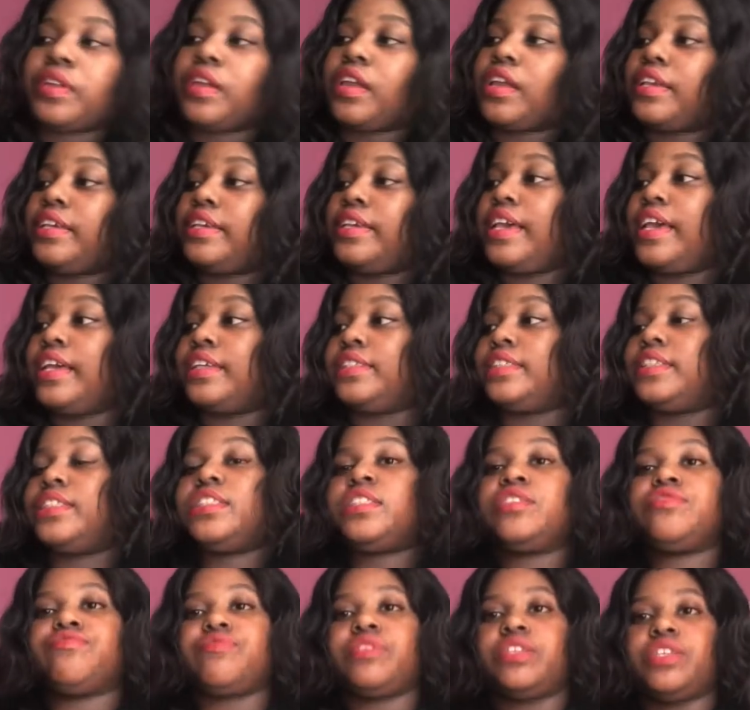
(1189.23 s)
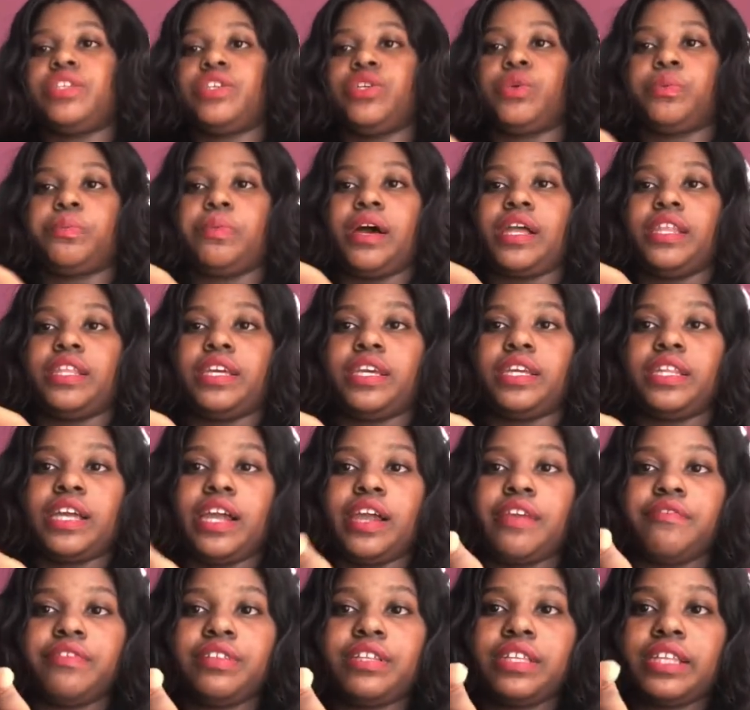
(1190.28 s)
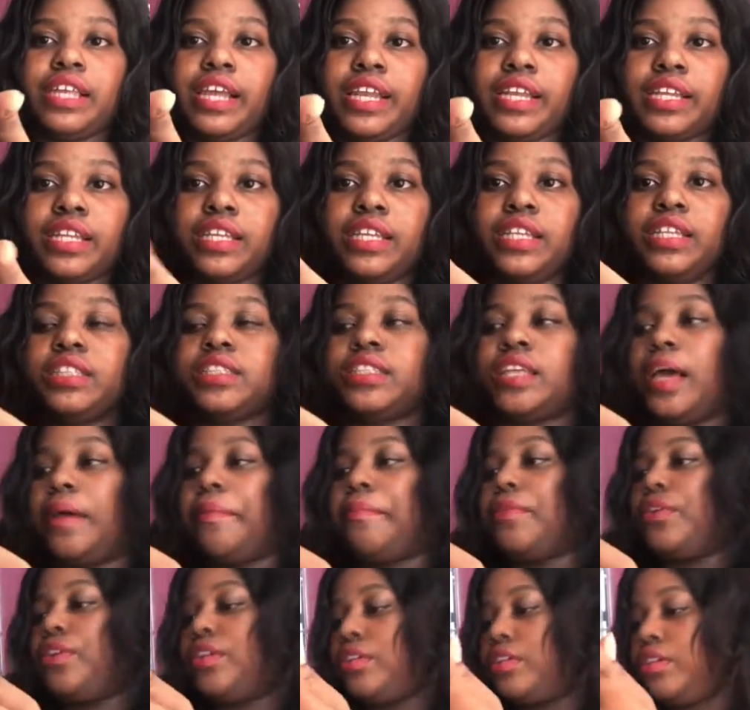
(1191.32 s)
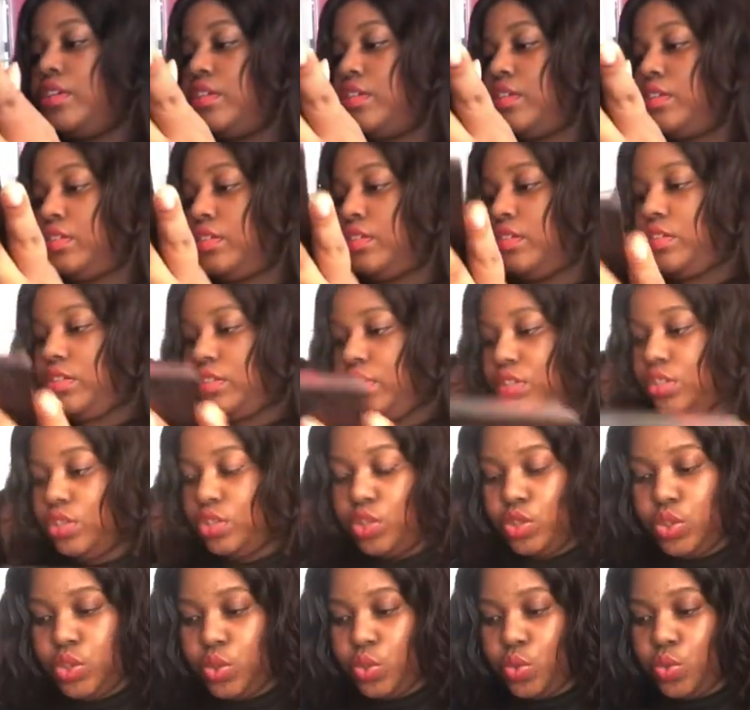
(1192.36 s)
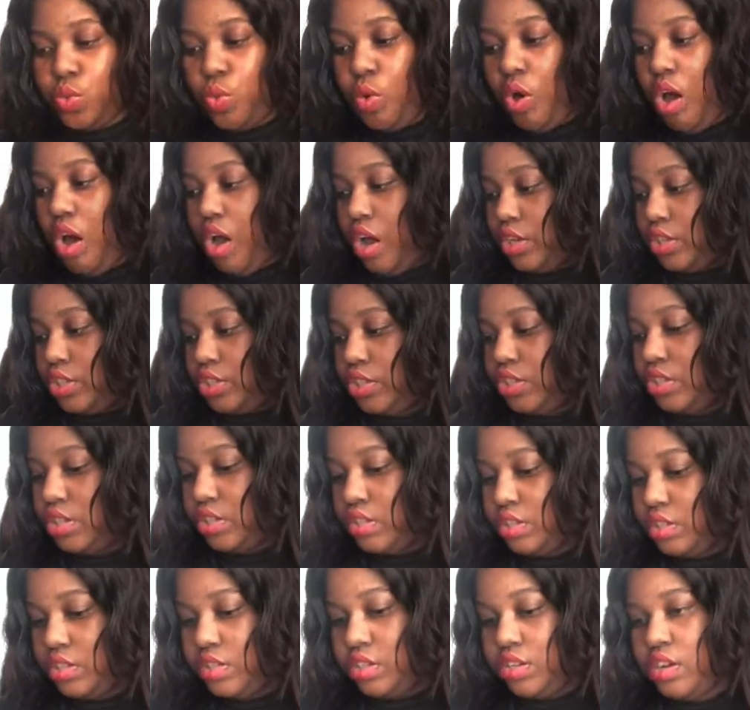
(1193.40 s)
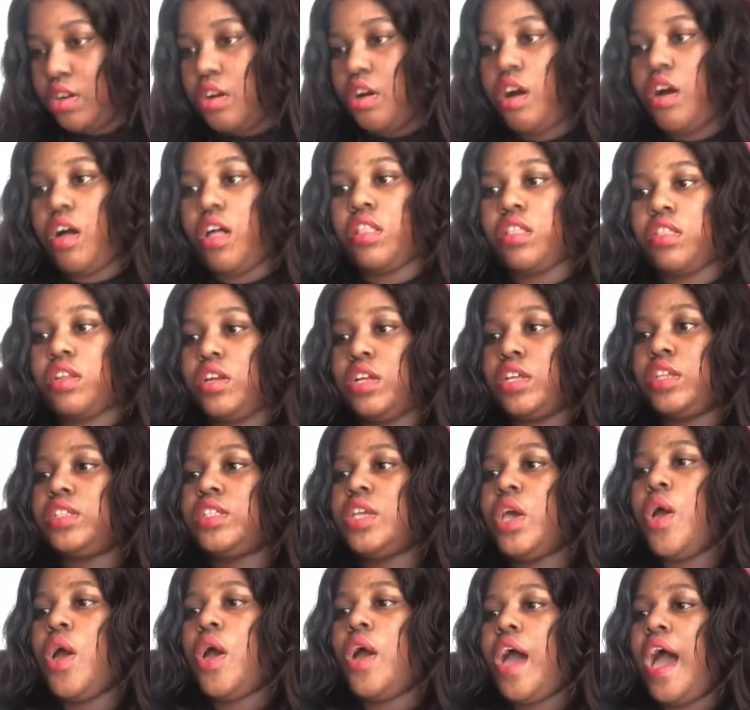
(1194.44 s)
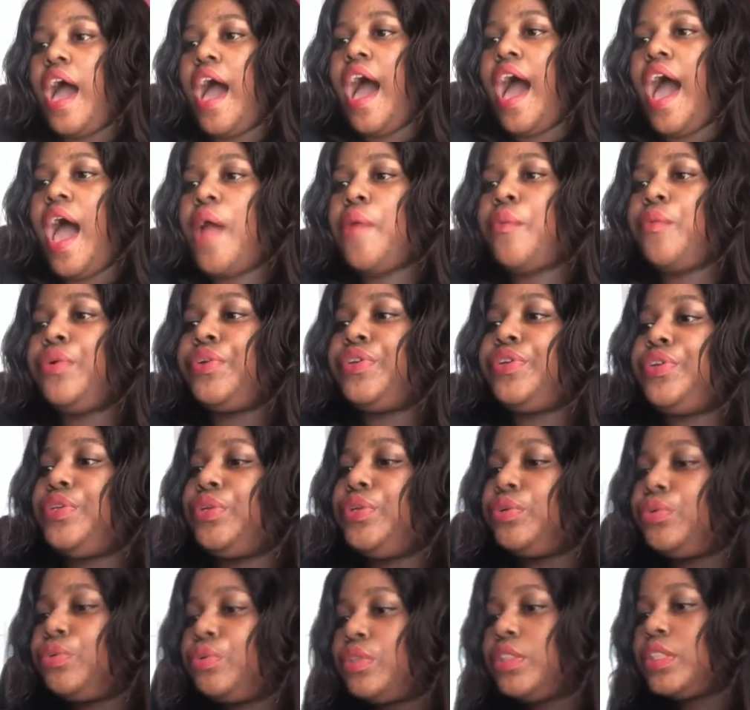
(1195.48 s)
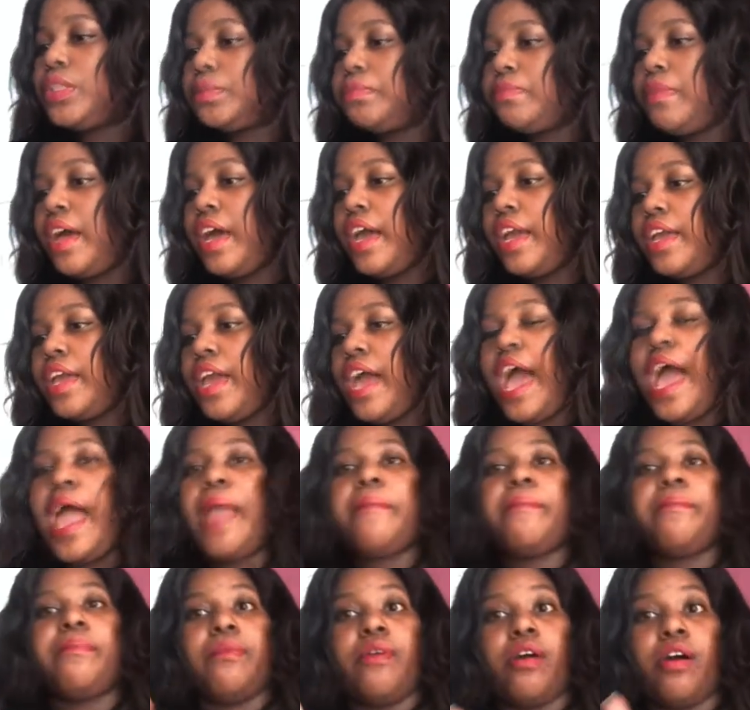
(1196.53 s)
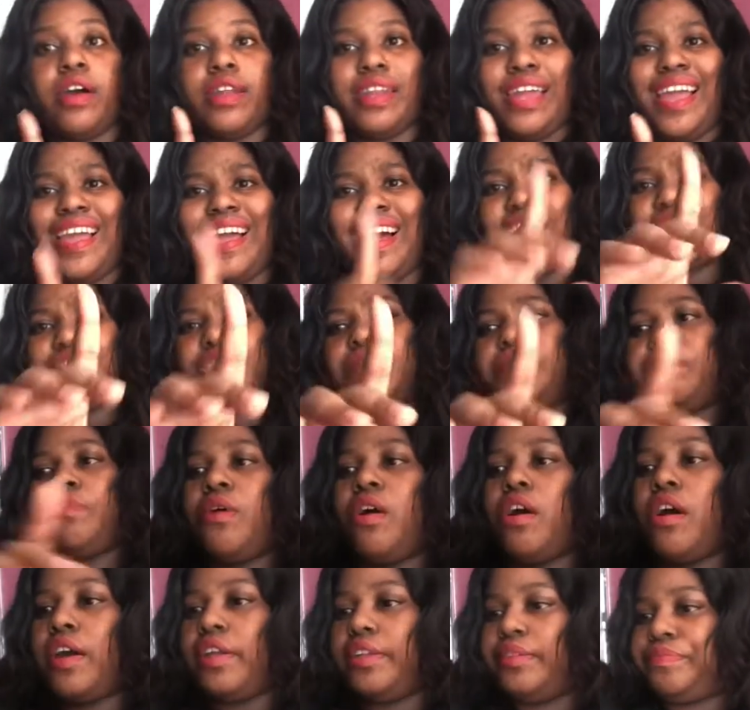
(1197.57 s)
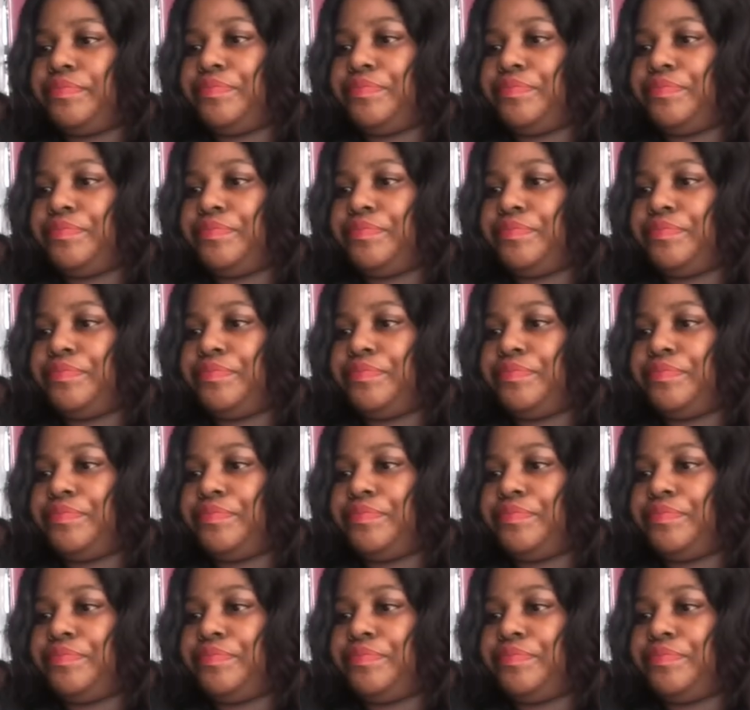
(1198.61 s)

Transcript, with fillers: Yes, this is a really cute palette. I really like this. I'm gonna swatch the colors. I actually bought